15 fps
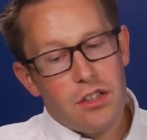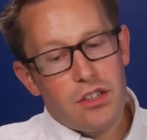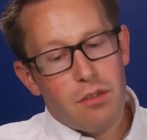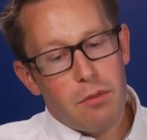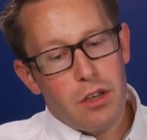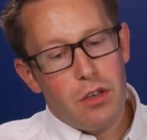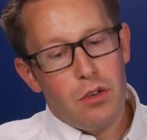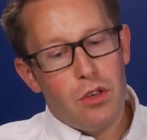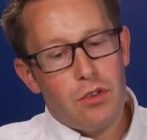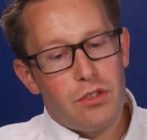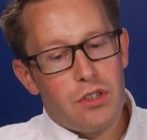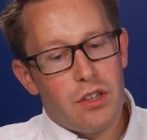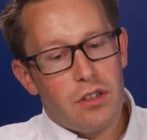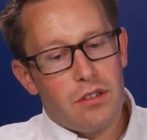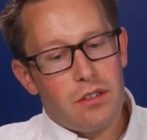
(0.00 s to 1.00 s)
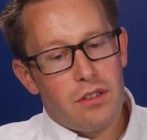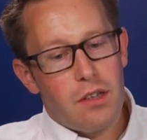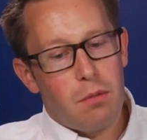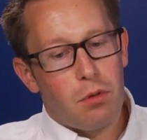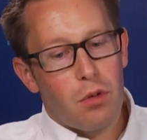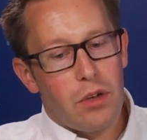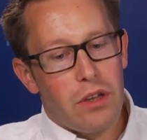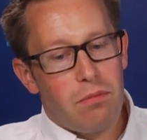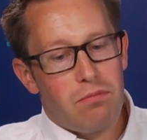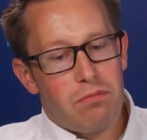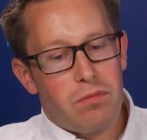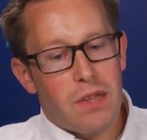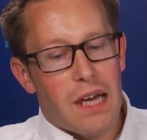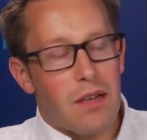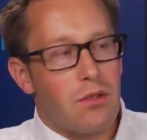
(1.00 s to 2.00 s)
somebody who used to deploy
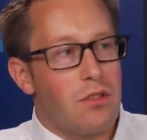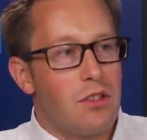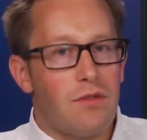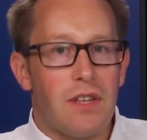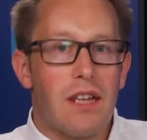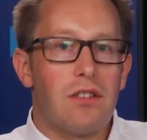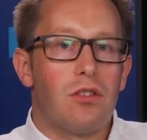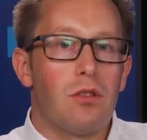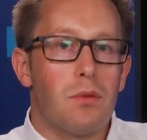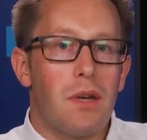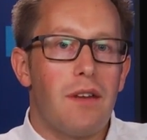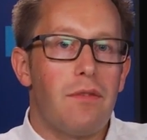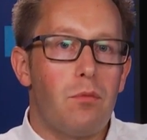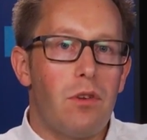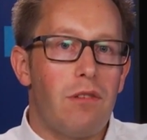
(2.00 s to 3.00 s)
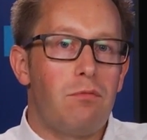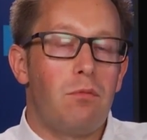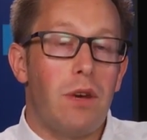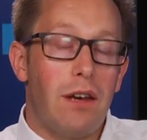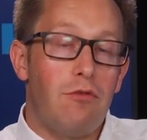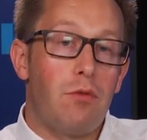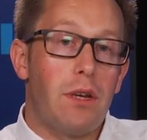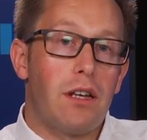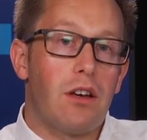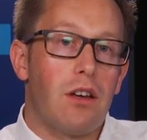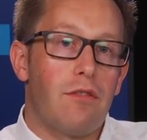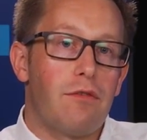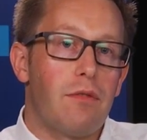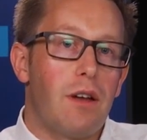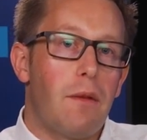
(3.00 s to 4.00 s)
thousands of desktops, whenever we kind
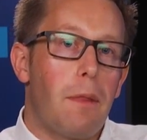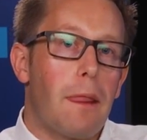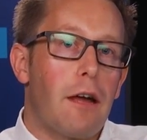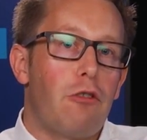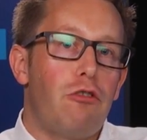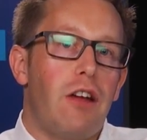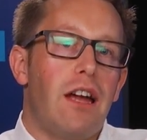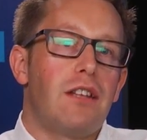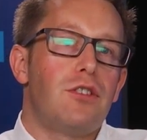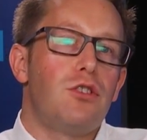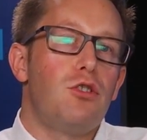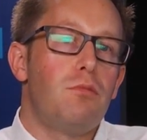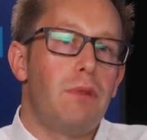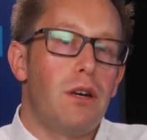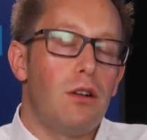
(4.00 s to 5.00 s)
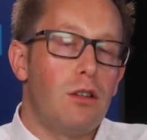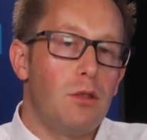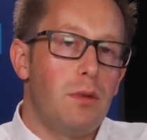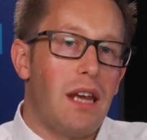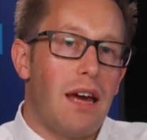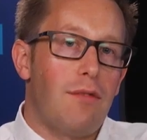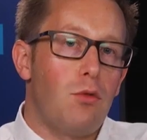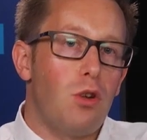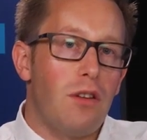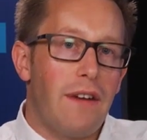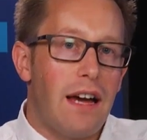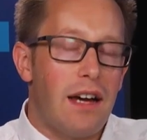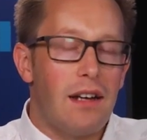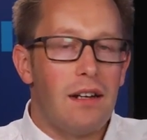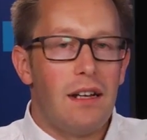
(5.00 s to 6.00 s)
of create a new build, we'd have all of
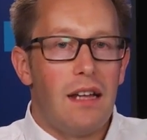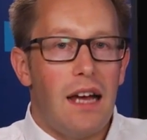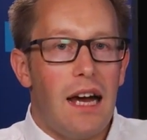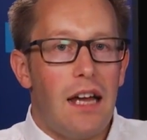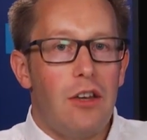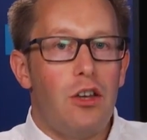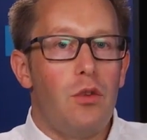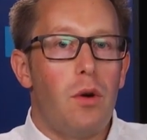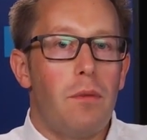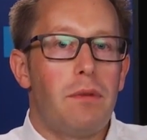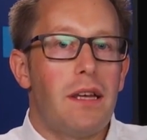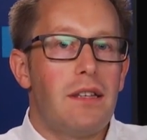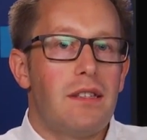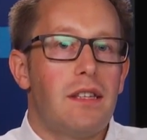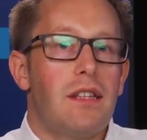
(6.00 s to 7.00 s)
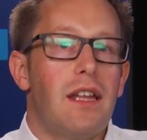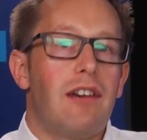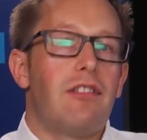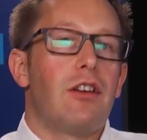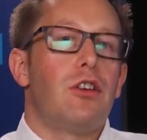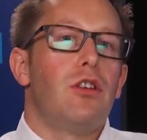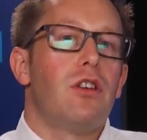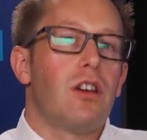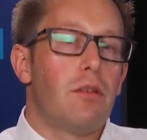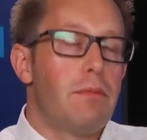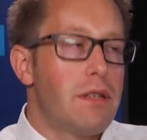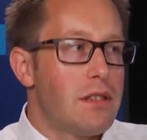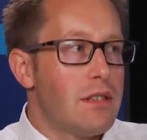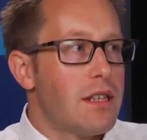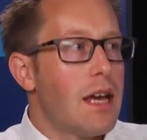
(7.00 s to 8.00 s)
our new updates in there, our new line of
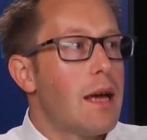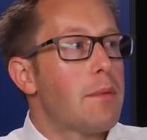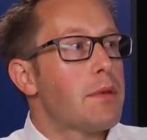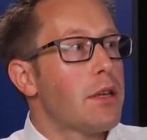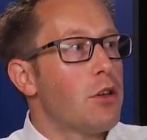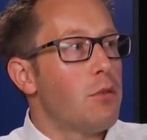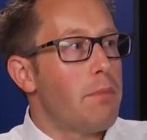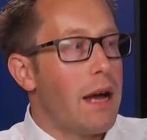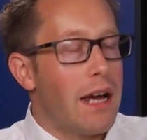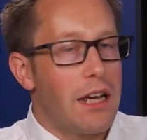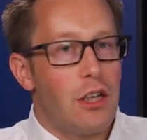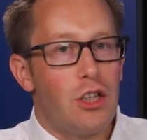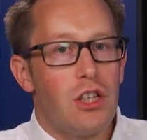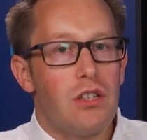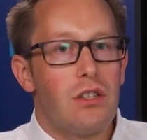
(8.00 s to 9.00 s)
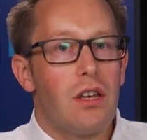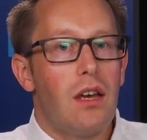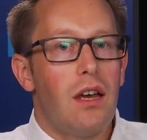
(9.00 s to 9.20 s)
business apps, our new packages.